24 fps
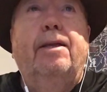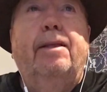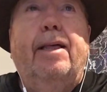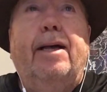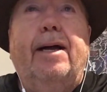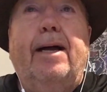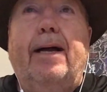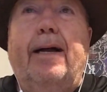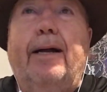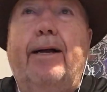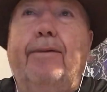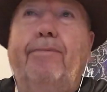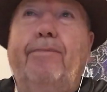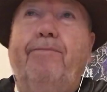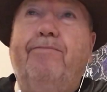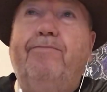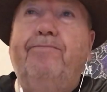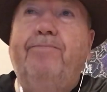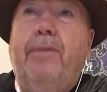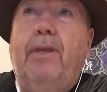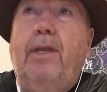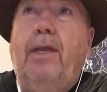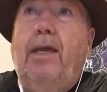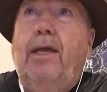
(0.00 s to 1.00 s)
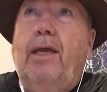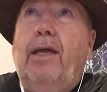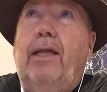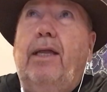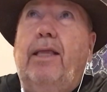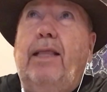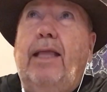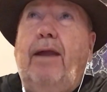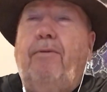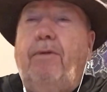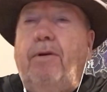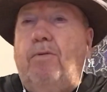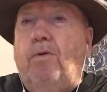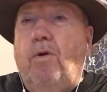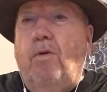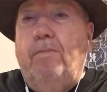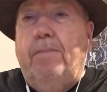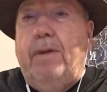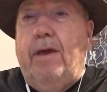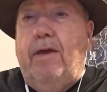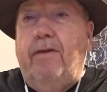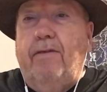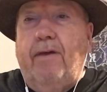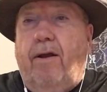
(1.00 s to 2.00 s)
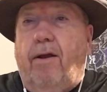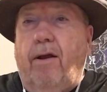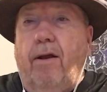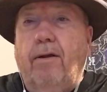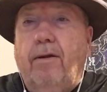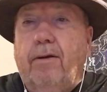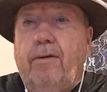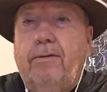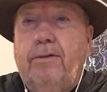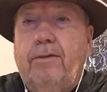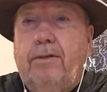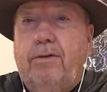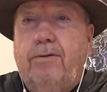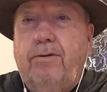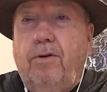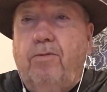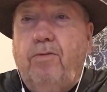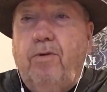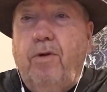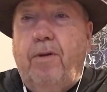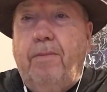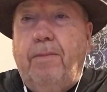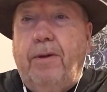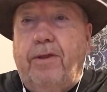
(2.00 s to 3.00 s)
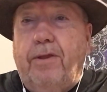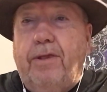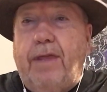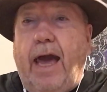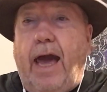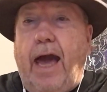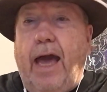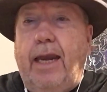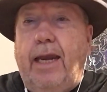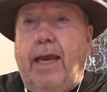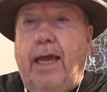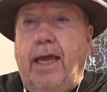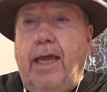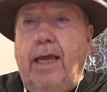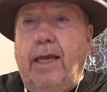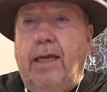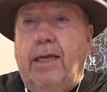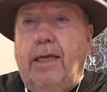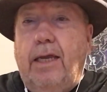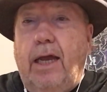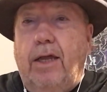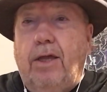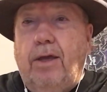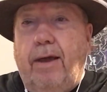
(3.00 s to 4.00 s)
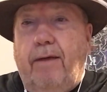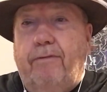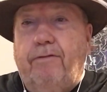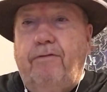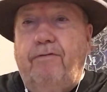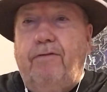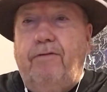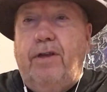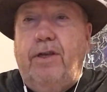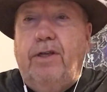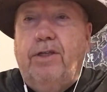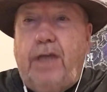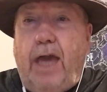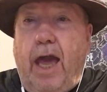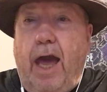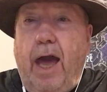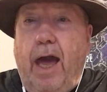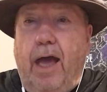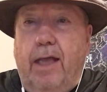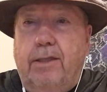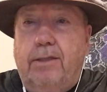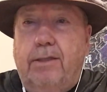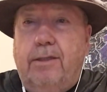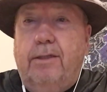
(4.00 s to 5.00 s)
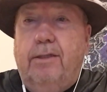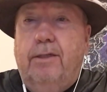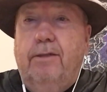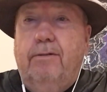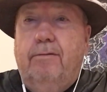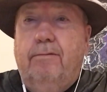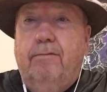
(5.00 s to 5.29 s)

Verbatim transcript: Um, Larry won't be there, so don't worry about that. And uh, you have to feed his cats.